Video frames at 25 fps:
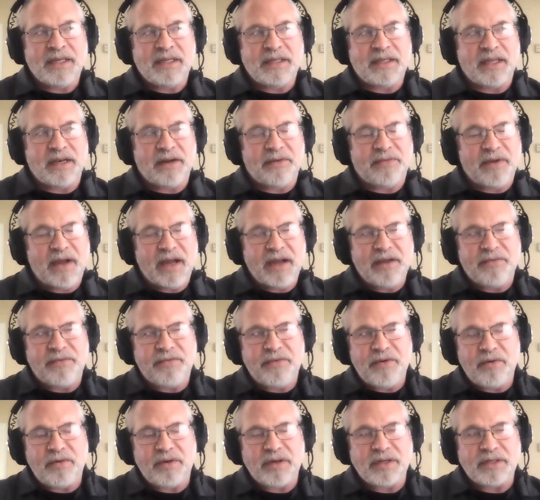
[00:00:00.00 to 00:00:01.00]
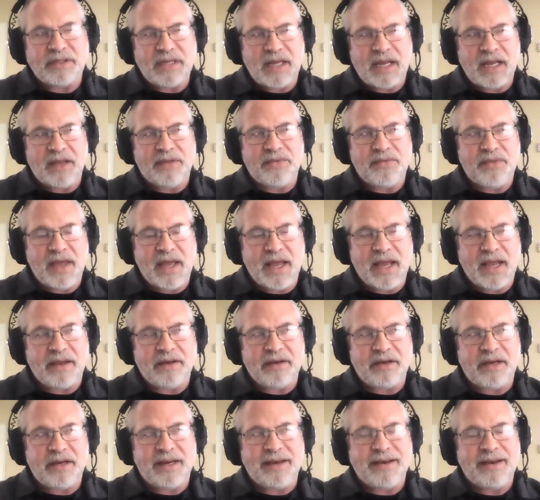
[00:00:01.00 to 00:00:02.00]
that if I focus on that
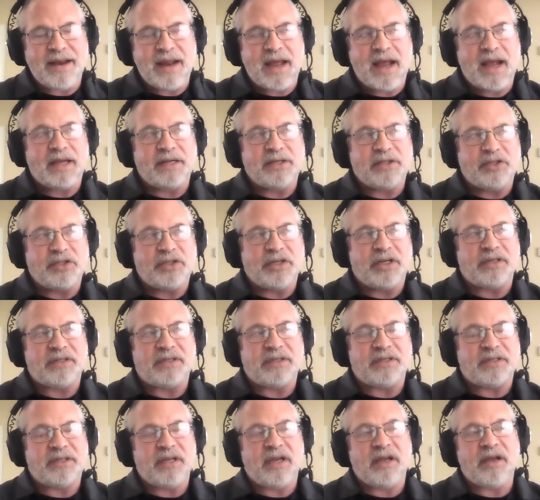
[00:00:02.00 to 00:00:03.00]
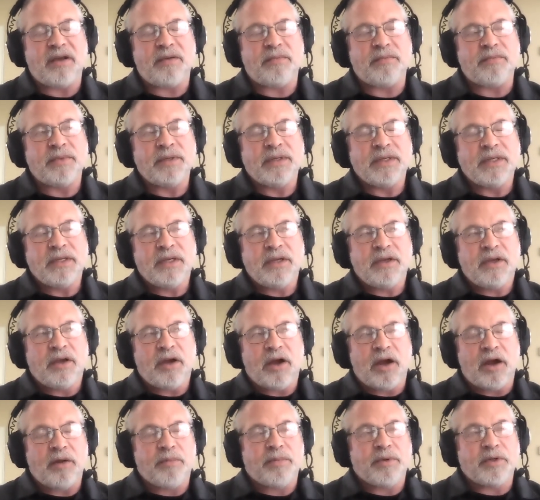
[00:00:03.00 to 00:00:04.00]
and not just some
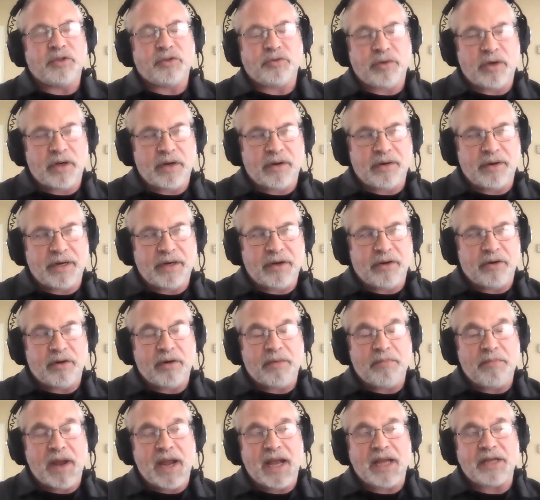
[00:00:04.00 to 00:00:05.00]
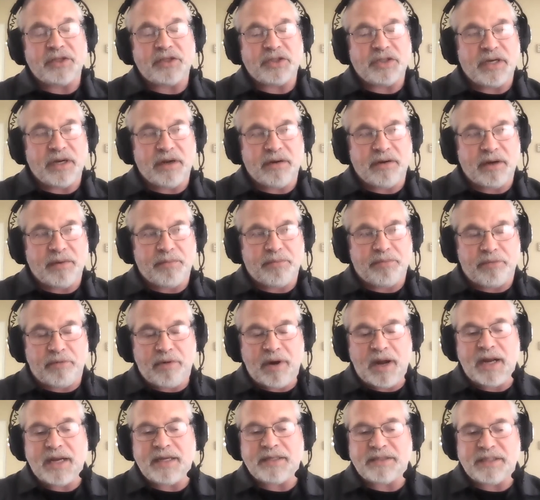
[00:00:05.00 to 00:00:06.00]
arbitrary or imaginary
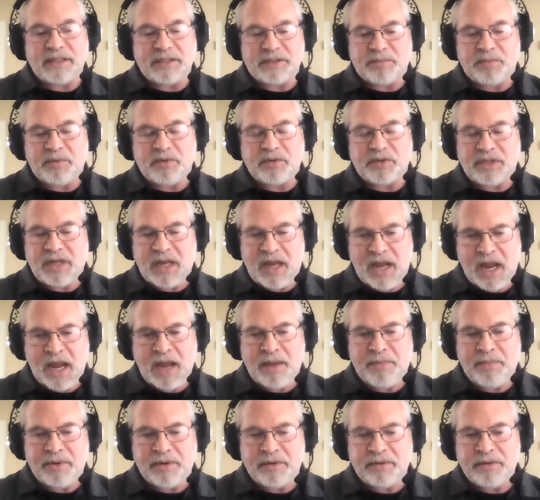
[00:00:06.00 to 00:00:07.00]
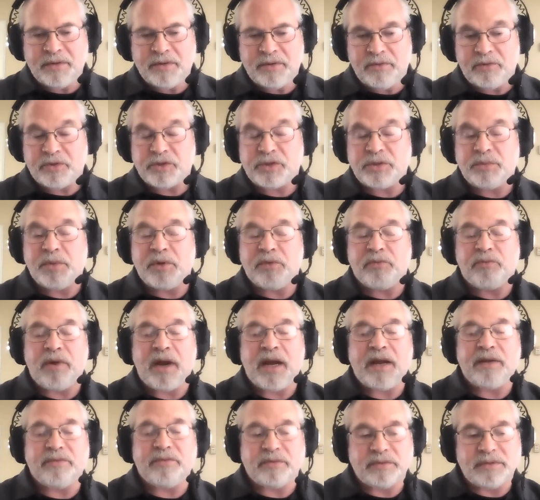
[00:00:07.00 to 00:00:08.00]
prize that's supposed to happen or some
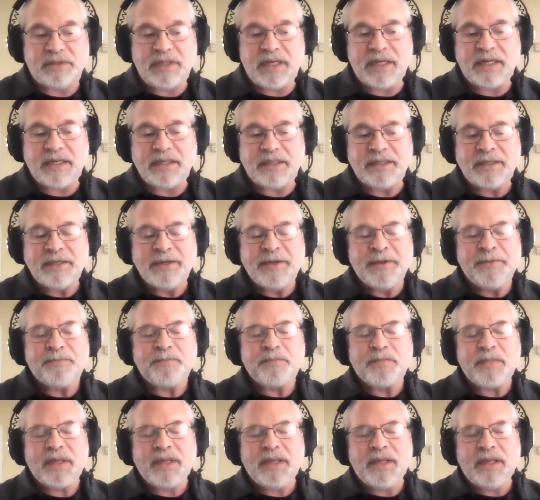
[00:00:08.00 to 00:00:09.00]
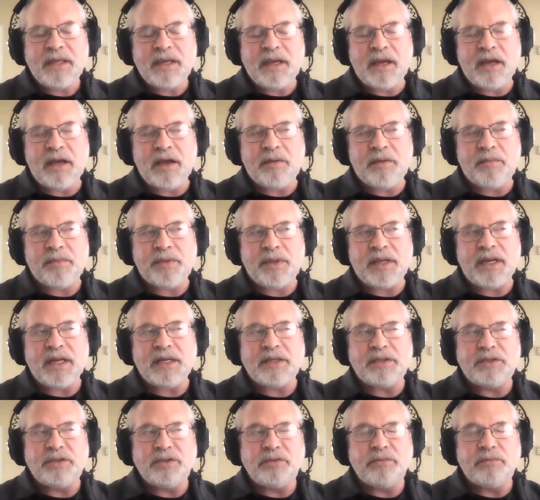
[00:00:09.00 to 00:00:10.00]
arrival date, that I
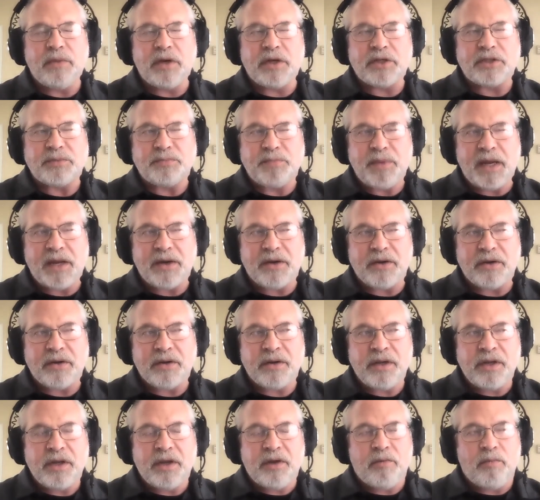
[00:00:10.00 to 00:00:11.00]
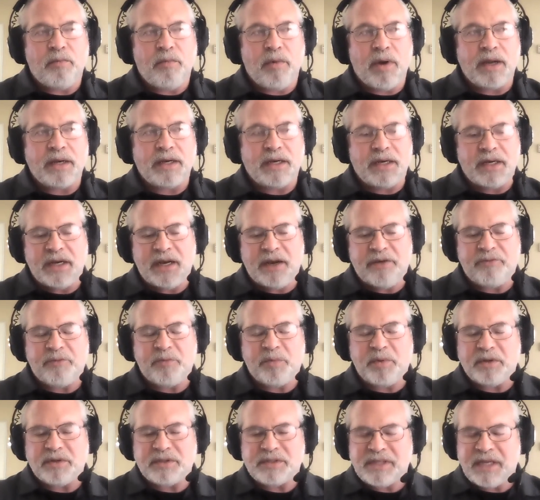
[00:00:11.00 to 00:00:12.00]
do much better when
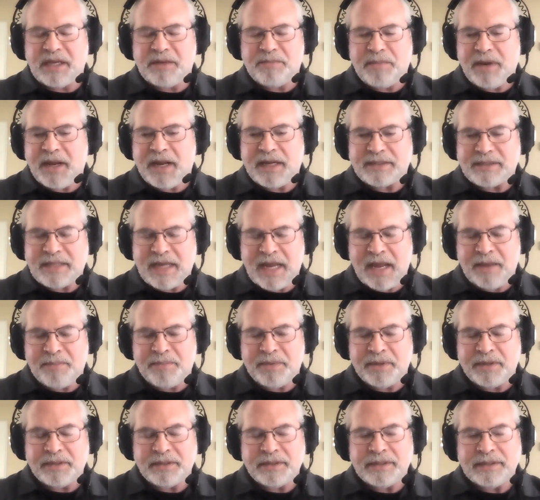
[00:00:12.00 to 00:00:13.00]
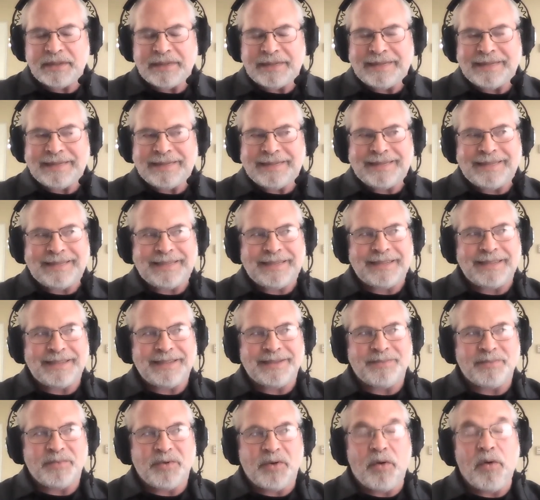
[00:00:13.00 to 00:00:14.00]
inevitable setbacks happen
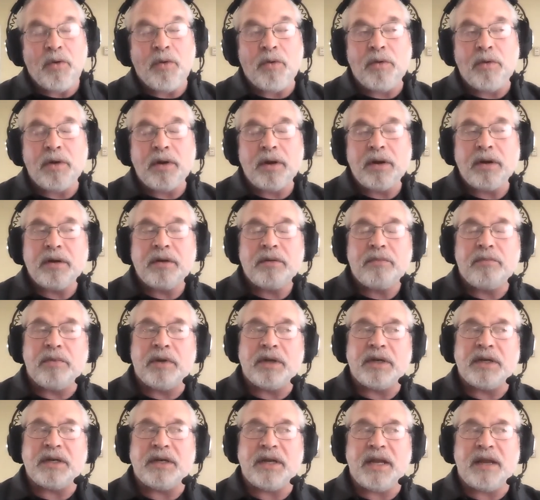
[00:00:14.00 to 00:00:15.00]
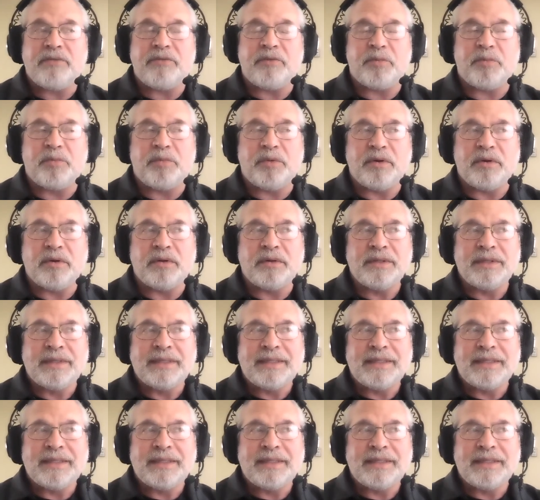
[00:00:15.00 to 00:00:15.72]
or when inevitable